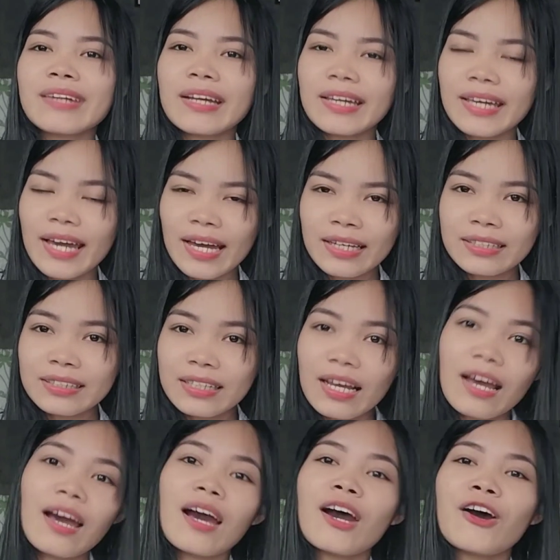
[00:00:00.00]
Yes.
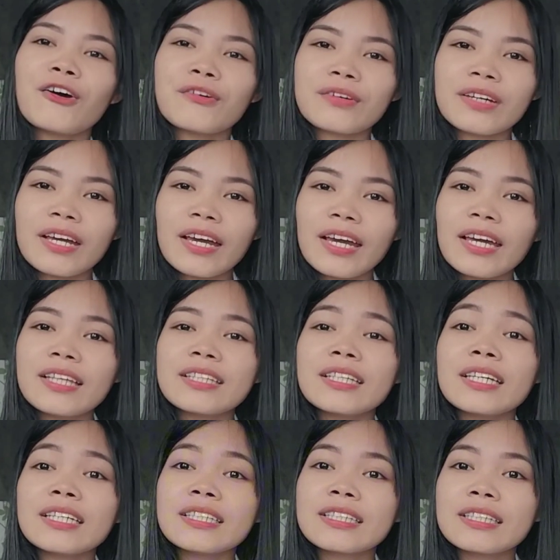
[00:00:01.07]
Okay, it
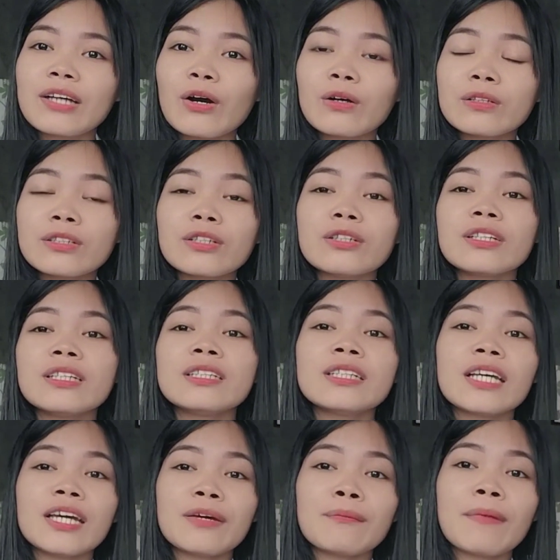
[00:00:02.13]
is also the
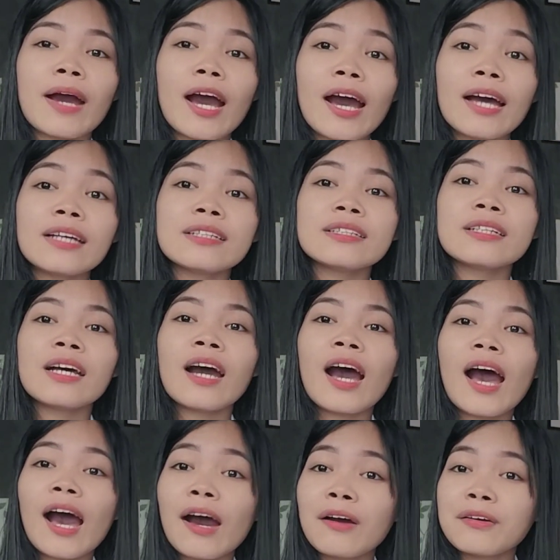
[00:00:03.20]
same as
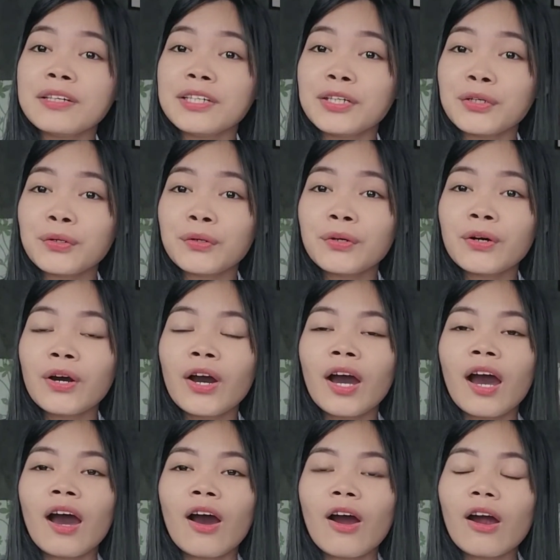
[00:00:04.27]
how you
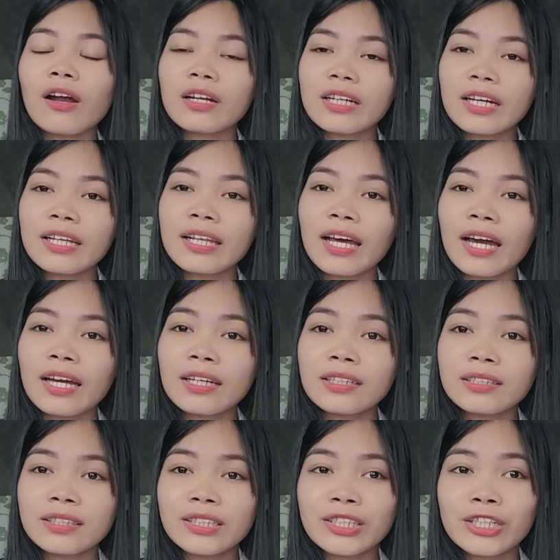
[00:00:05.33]

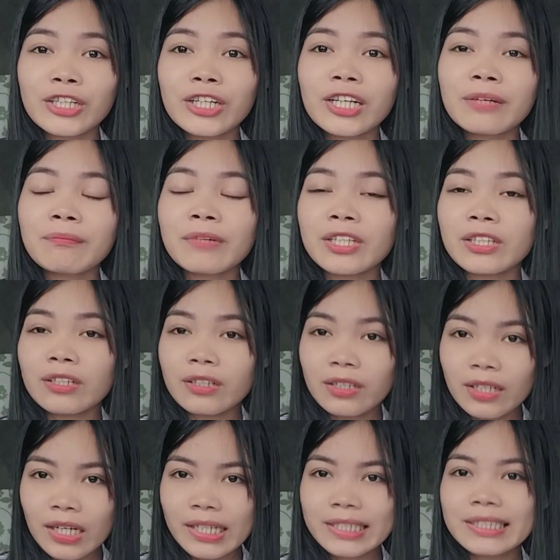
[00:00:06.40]
organize your
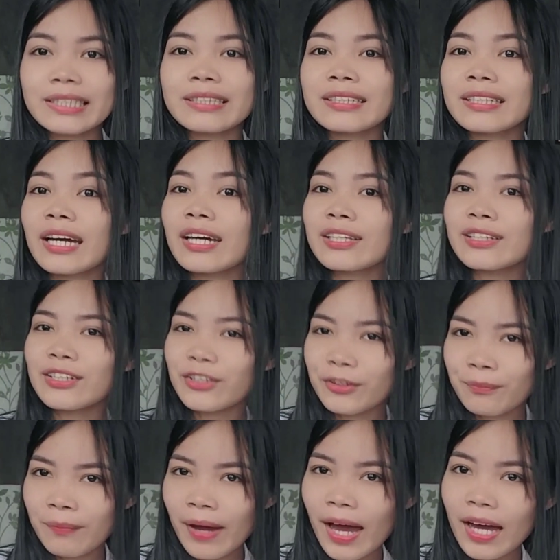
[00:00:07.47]
materials inside your
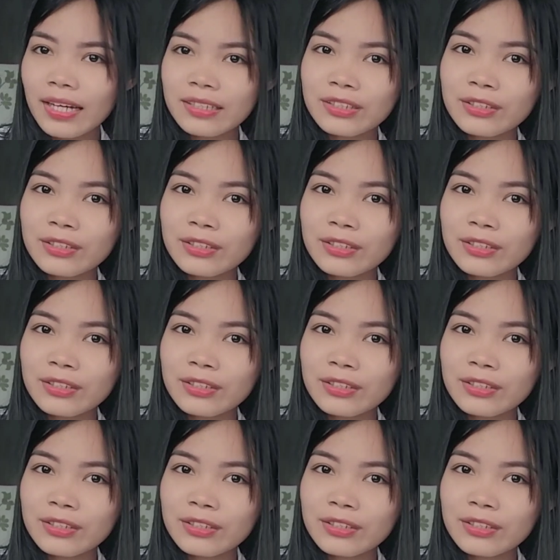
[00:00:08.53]
bag.